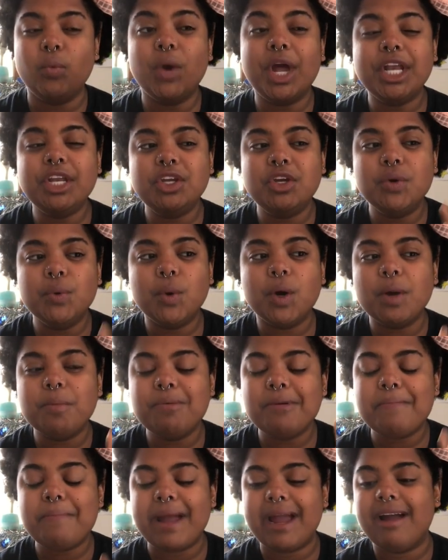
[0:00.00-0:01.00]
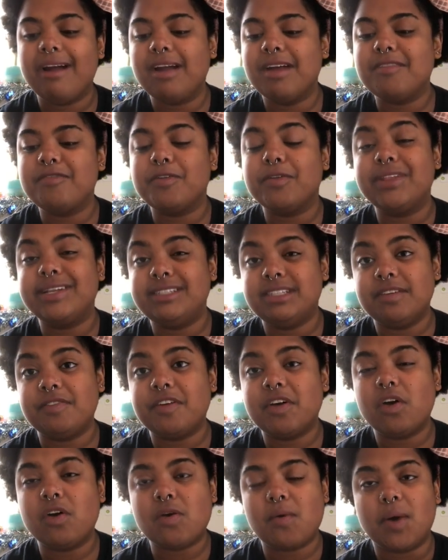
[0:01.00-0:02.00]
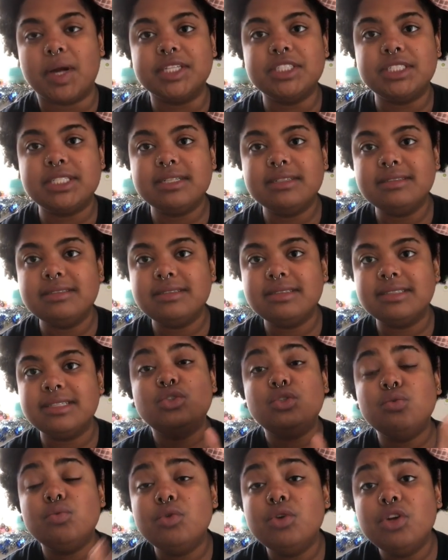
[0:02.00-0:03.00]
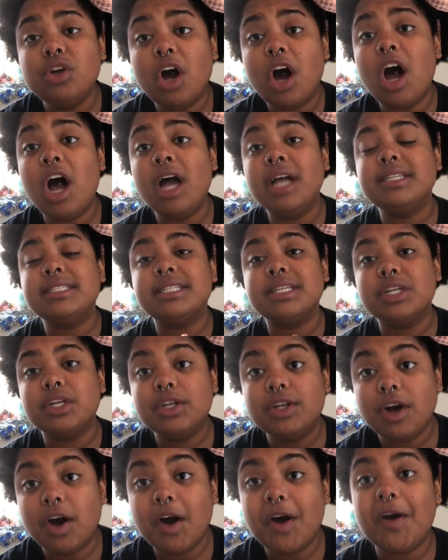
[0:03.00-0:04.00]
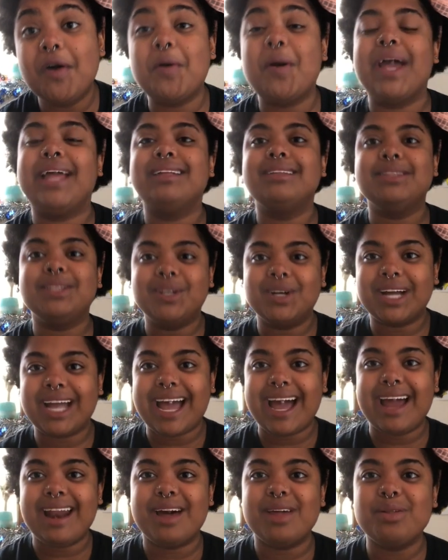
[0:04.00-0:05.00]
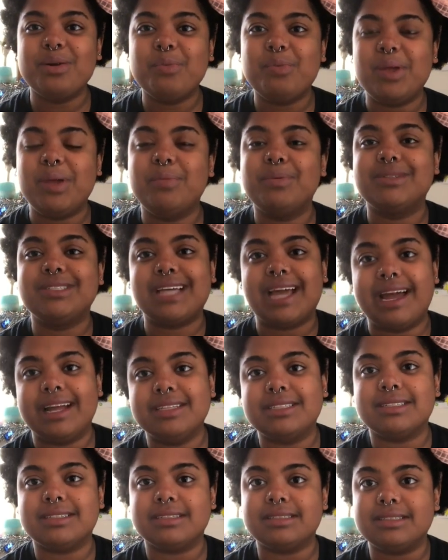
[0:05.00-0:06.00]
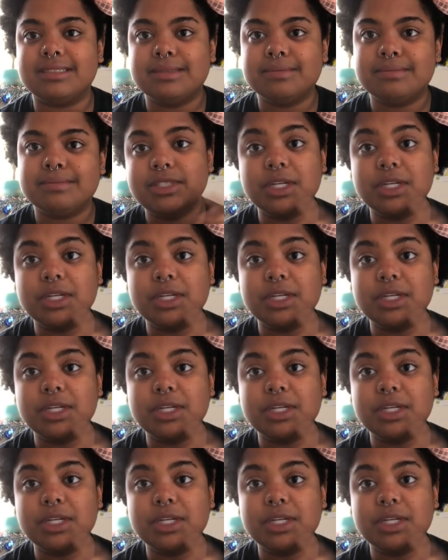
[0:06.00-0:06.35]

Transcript: when you are preparing for the difficult questions, do not go and look at other people's answers.